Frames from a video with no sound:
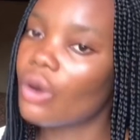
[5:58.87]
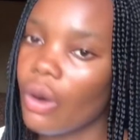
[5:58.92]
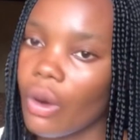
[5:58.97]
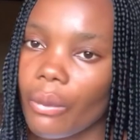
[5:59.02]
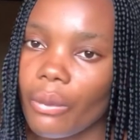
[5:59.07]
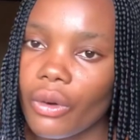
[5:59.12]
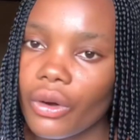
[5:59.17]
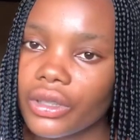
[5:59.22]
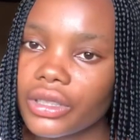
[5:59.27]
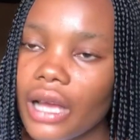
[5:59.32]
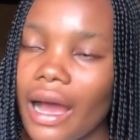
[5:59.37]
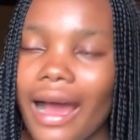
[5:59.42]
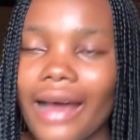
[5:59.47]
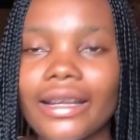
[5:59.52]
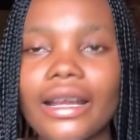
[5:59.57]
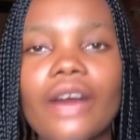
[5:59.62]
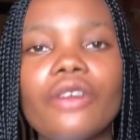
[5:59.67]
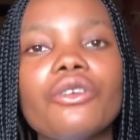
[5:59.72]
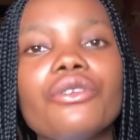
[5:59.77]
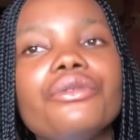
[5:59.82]
common,
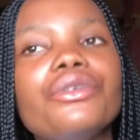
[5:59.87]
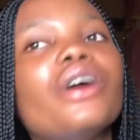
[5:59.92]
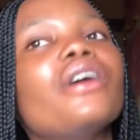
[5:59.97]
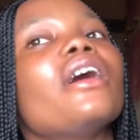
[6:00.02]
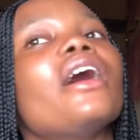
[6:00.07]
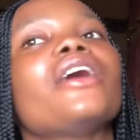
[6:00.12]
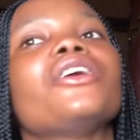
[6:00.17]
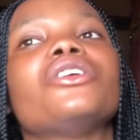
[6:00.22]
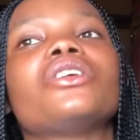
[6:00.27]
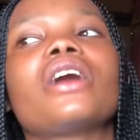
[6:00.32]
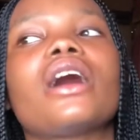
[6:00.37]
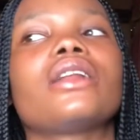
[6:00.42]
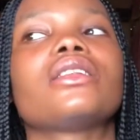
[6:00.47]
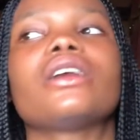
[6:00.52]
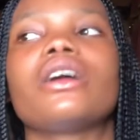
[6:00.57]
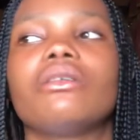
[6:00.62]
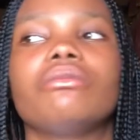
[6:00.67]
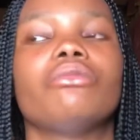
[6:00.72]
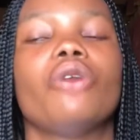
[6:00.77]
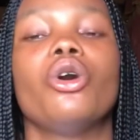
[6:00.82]
and aloe vera you
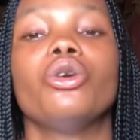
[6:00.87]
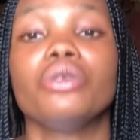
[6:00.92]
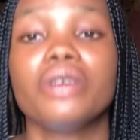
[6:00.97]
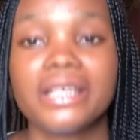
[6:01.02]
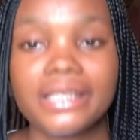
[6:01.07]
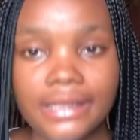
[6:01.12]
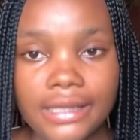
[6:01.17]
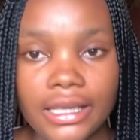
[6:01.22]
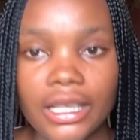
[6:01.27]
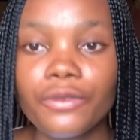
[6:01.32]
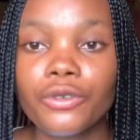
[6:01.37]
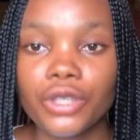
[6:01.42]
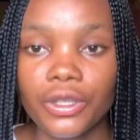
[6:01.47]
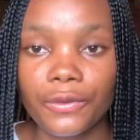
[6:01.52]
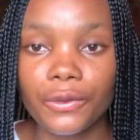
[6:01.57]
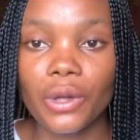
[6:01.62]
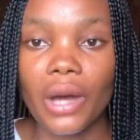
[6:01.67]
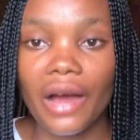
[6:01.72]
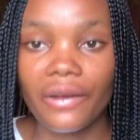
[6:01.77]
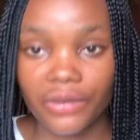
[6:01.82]
can always see, even
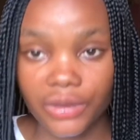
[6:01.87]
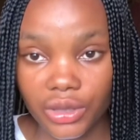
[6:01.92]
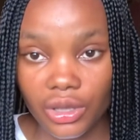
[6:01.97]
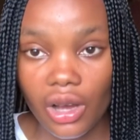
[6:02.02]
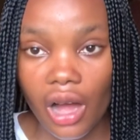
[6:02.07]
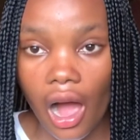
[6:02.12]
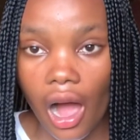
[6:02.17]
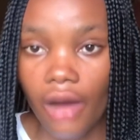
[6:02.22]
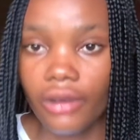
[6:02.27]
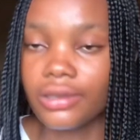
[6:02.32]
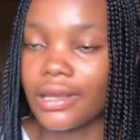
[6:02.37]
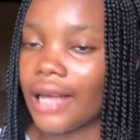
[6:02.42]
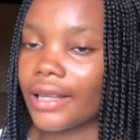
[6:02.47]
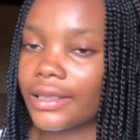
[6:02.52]
if you don't have it in your house,